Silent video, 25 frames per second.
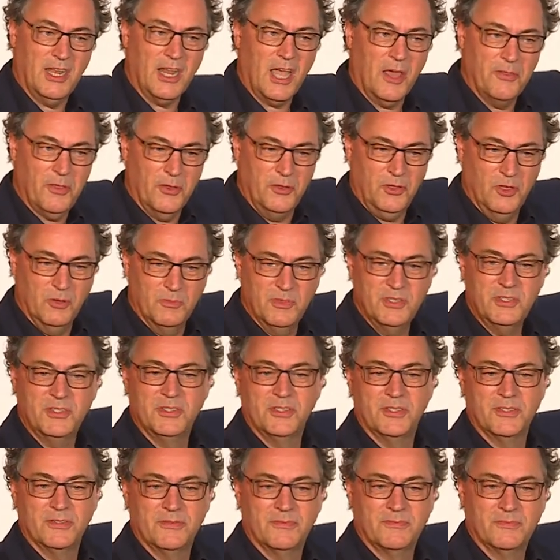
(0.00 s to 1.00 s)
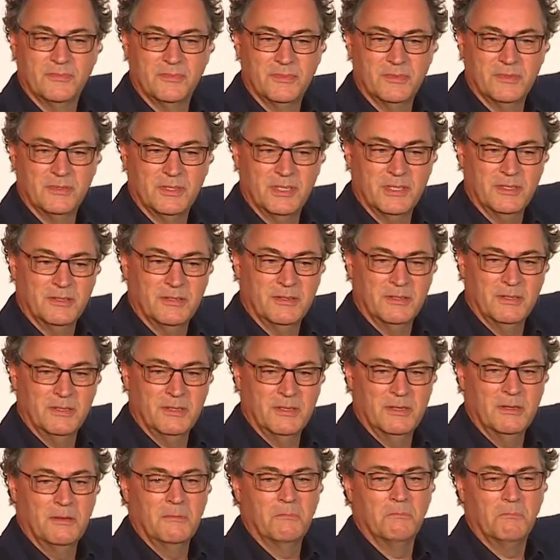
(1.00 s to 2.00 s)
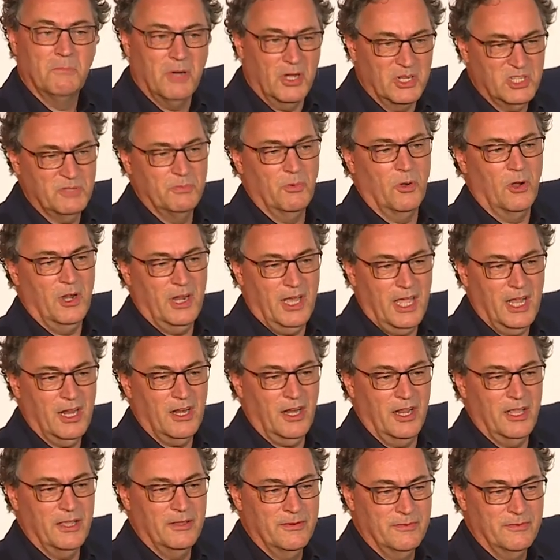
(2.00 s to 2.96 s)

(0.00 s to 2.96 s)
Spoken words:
other humans? Much more likely.